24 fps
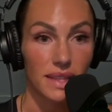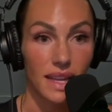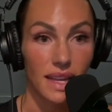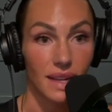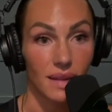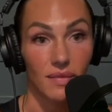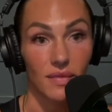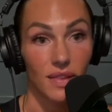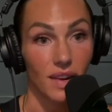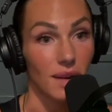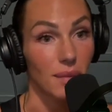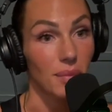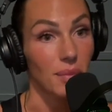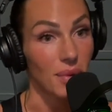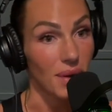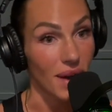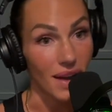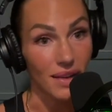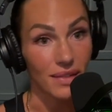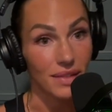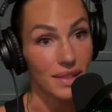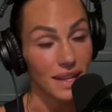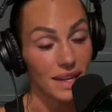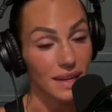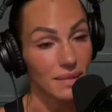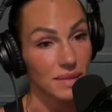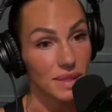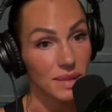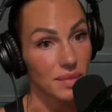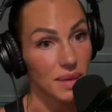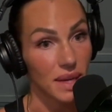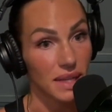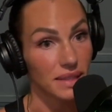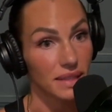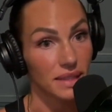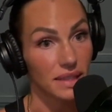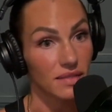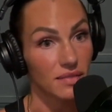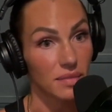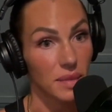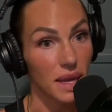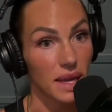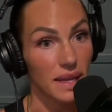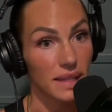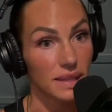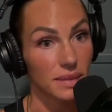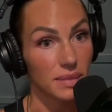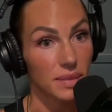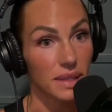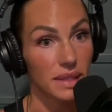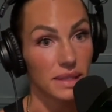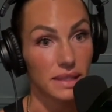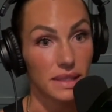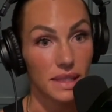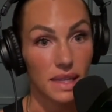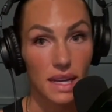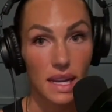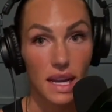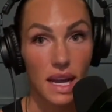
And I'm very proud that I'm dependent of my husband.